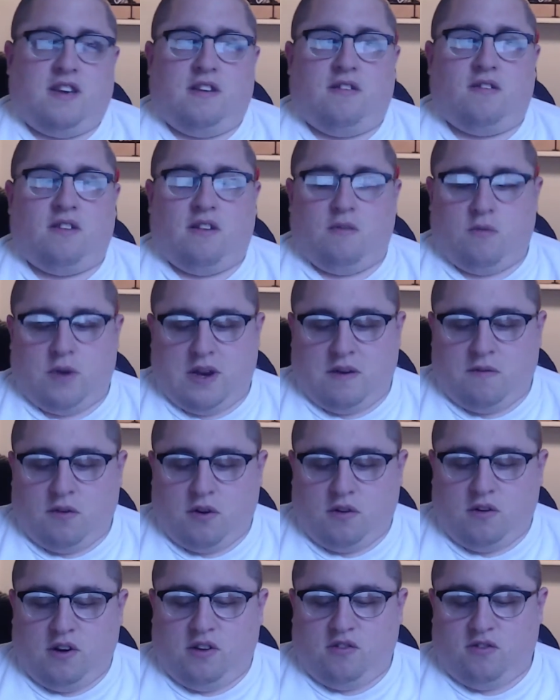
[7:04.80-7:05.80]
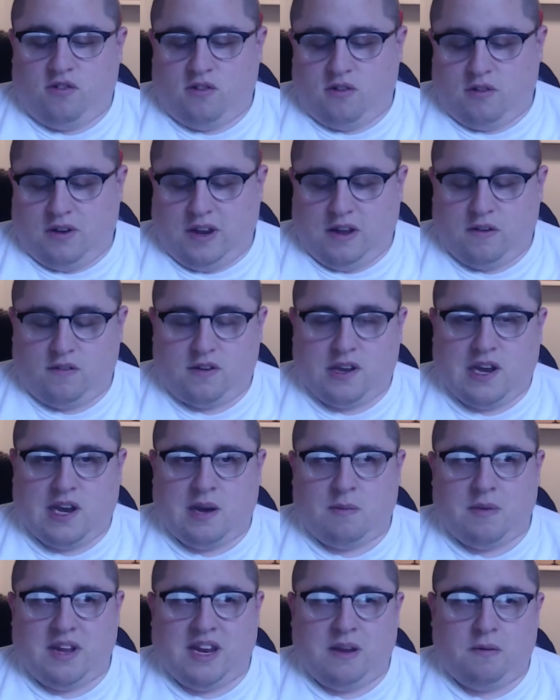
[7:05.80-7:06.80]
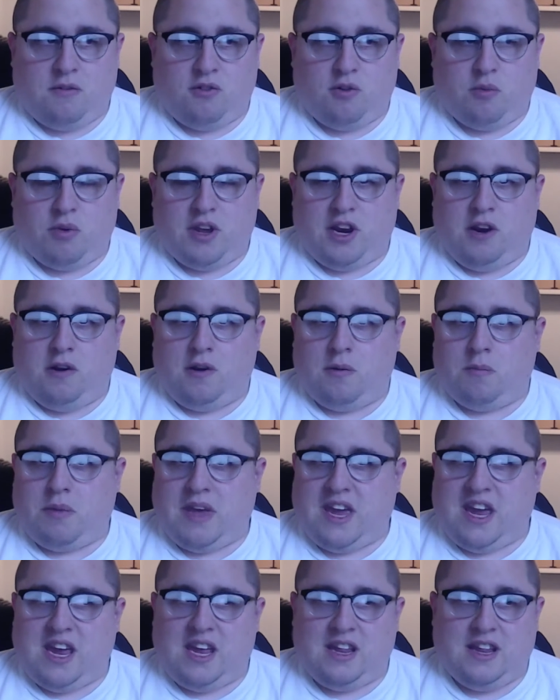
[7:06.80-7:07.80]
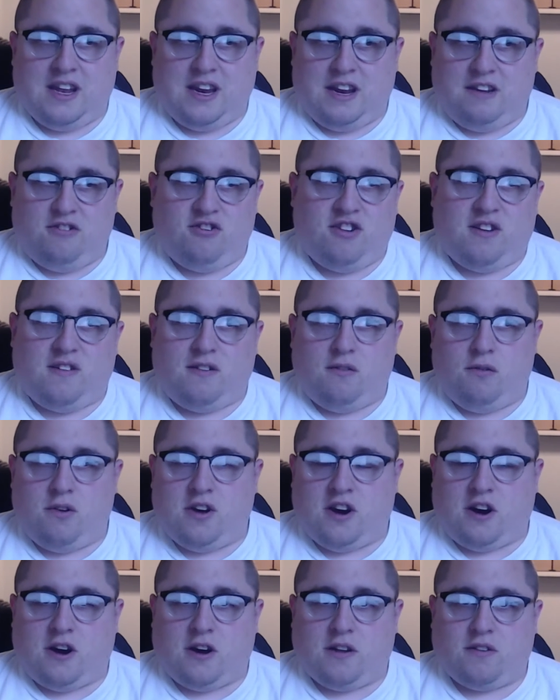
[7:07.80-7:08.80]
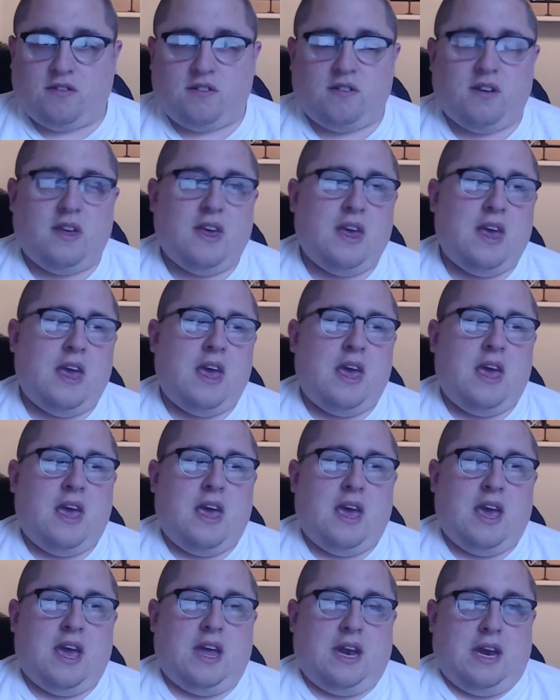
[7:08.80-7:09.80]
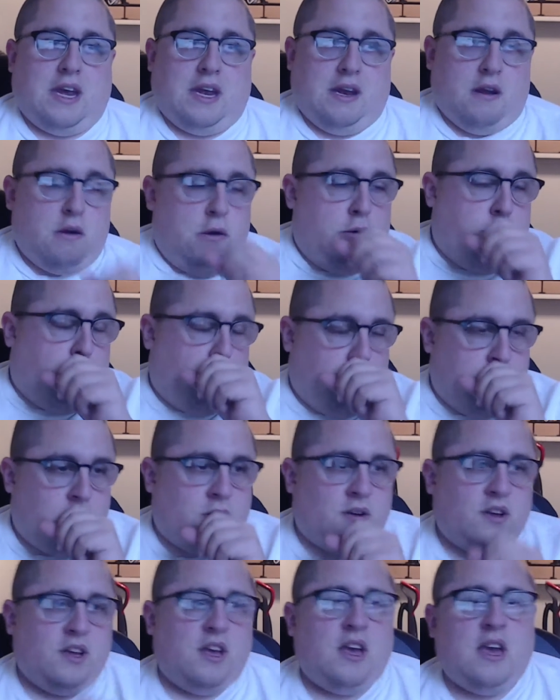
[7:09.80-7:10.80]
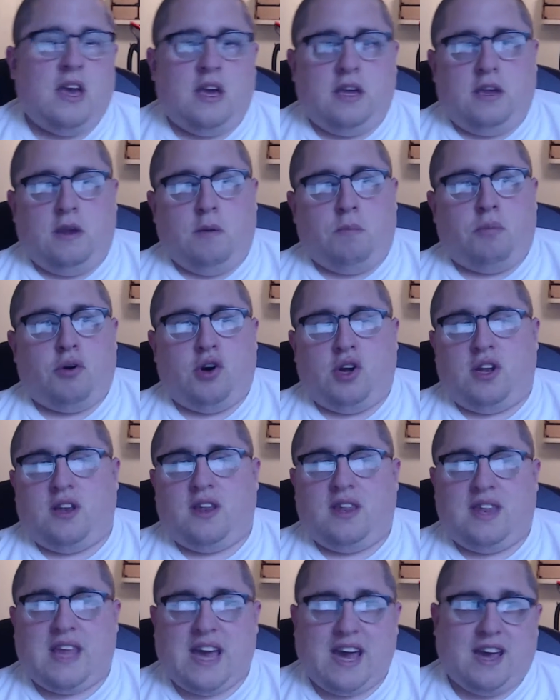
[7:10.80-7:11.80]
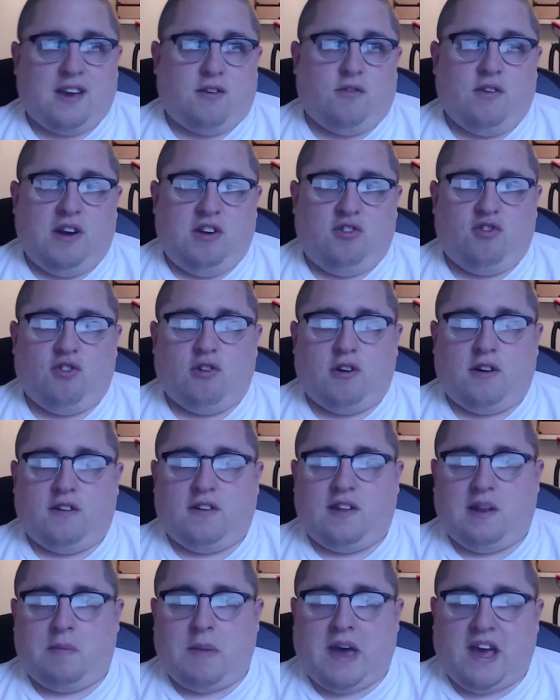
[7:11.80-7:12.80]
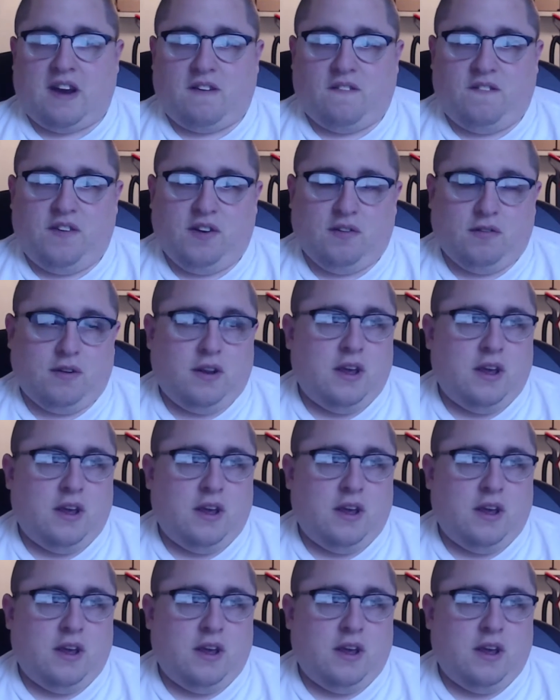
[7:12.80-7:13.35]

whenever a creature deals combat damage to a player, you can pay the ninjutsu cost, and then you put that creature onto the battlefield